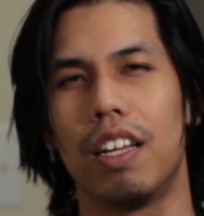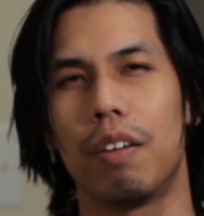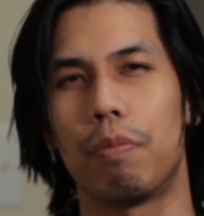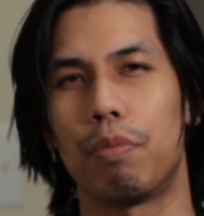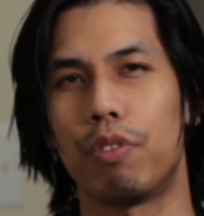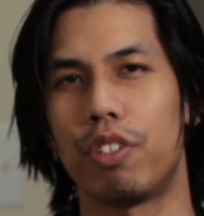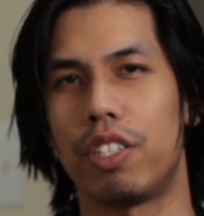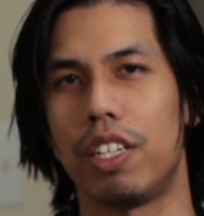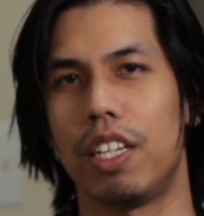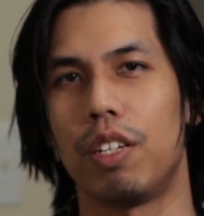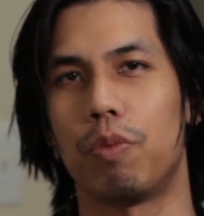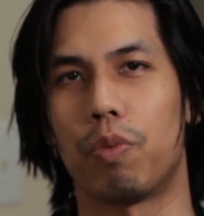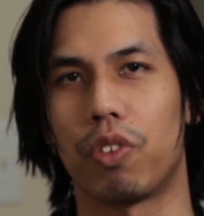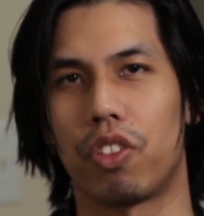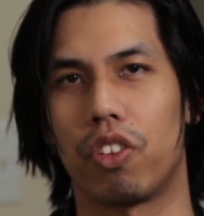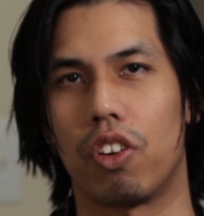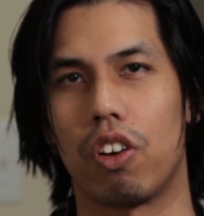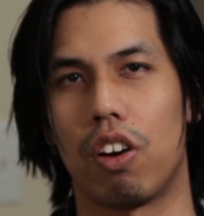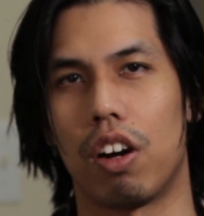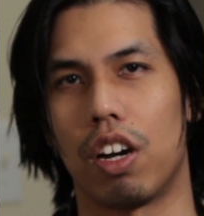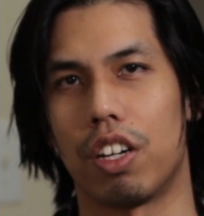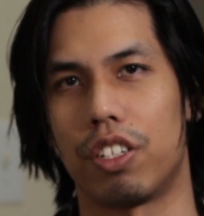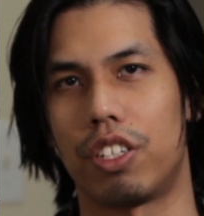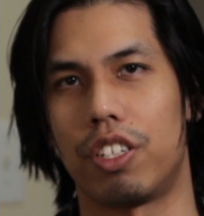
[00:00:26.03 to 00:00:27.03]
proceed with
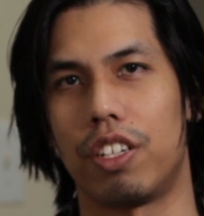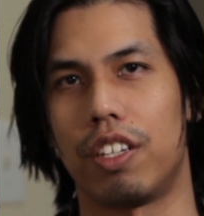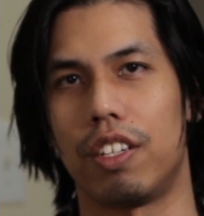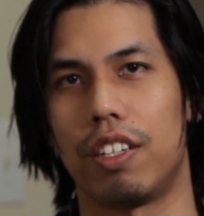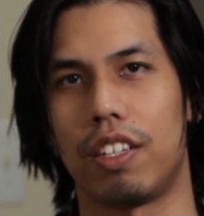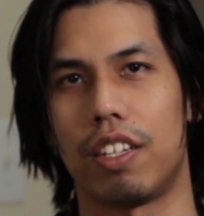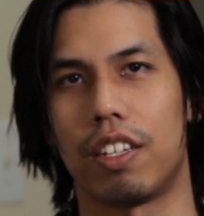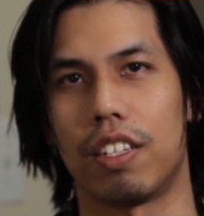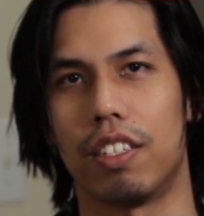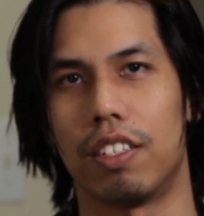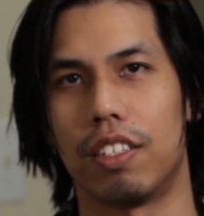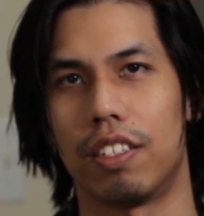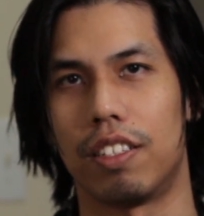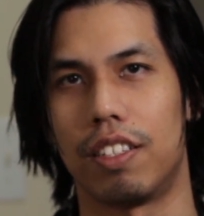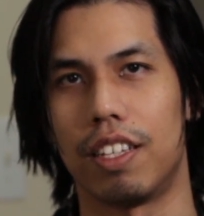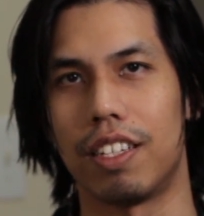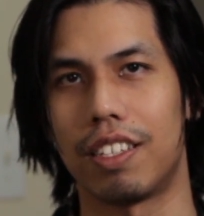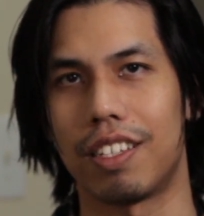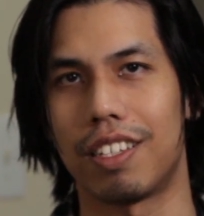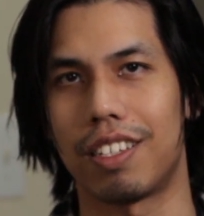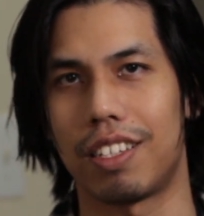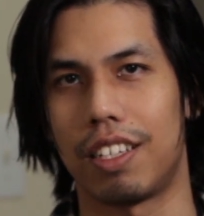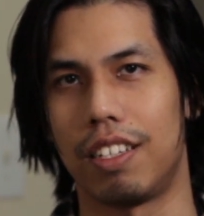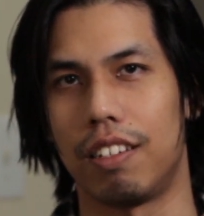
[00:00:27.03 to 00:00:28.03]
caution because
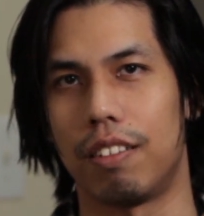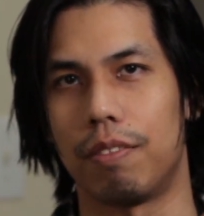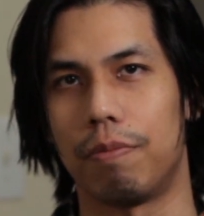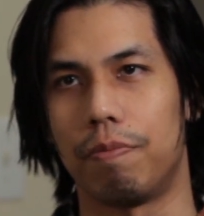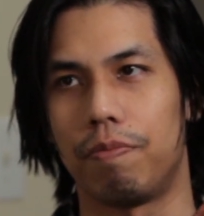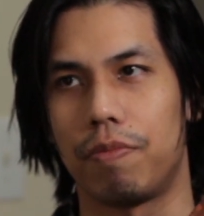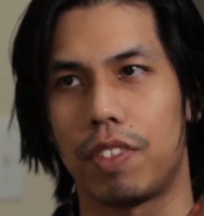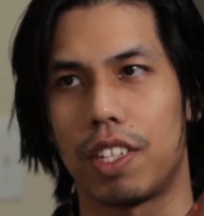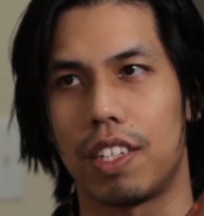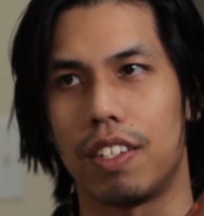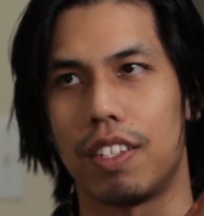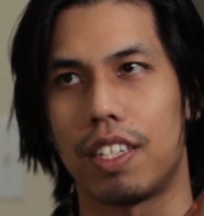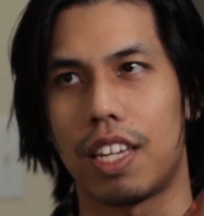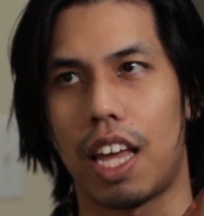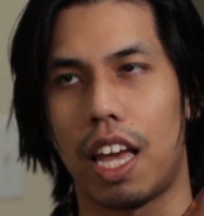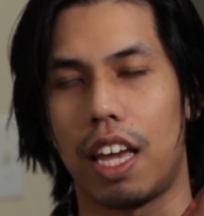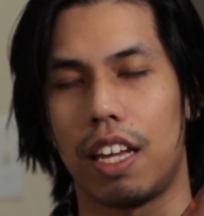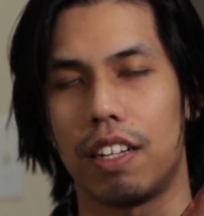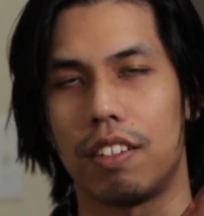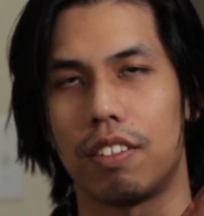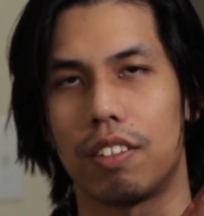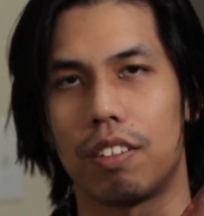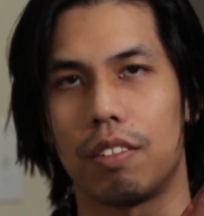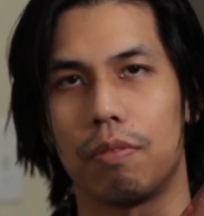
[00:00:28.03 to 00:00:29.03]
this is going to
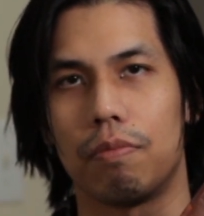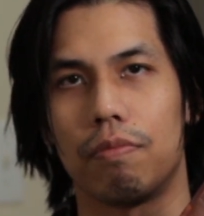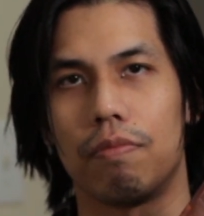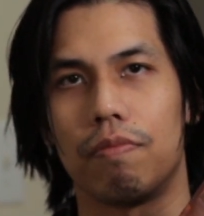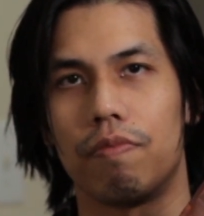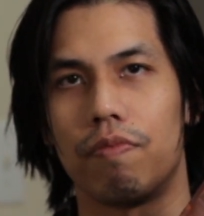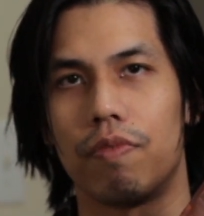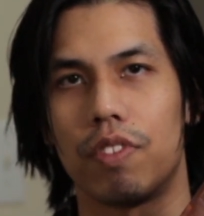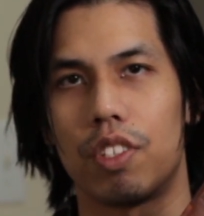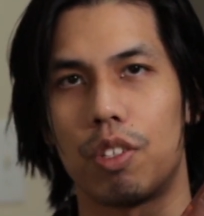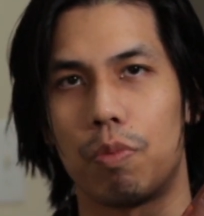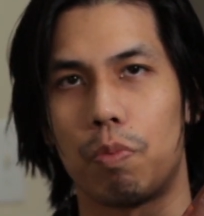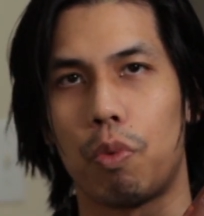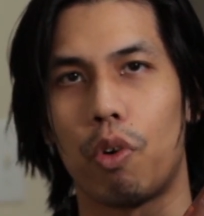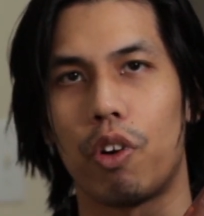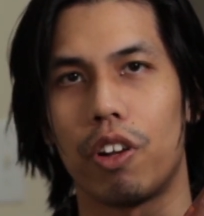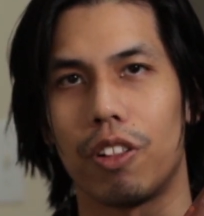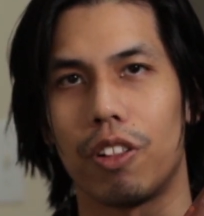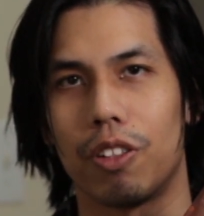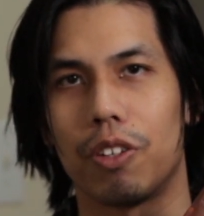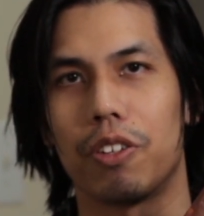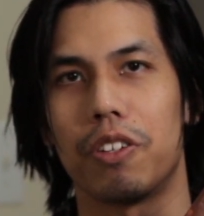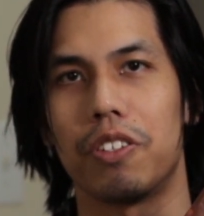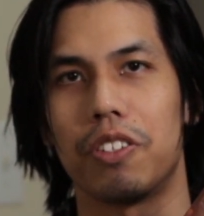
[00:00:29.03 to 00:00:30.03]
contain some
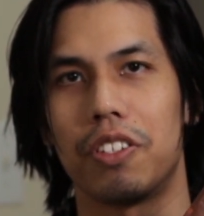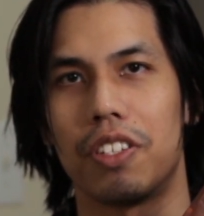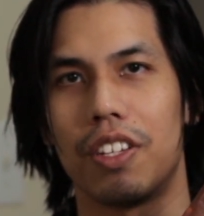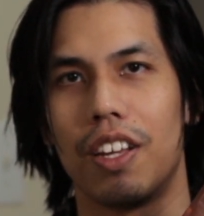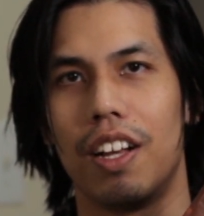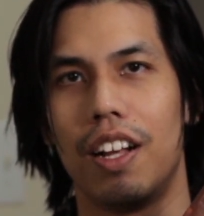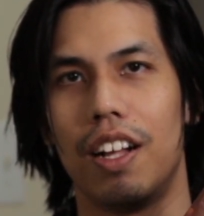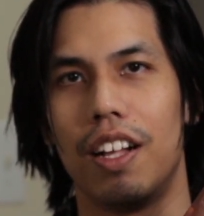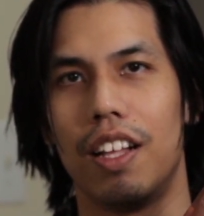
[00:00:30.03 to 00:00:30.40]
spoilers,